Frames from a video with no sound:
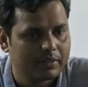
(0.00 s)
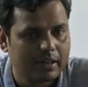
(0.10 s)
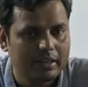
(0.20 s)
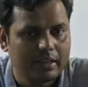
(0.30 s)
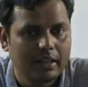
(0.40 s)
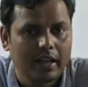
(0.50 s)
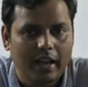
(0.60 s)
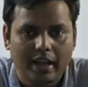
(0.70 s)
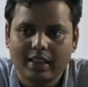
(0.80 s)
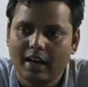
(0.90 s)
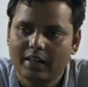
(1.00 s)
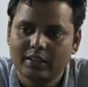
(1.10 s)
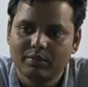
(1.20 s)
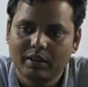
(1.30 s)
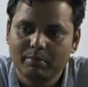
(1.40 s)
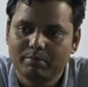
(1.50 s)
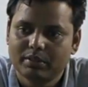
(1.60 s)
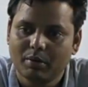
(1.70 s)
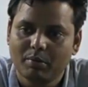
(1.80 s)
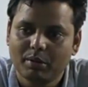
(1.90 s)
right? And that is why
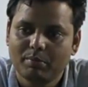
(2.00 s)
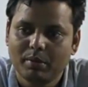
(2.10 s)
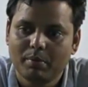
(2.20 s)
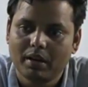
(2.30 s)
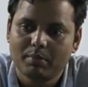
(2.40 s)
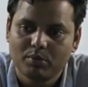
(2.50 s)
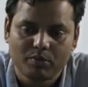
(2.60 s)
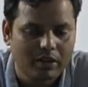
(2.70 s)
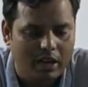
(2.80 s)
some of the people are proving.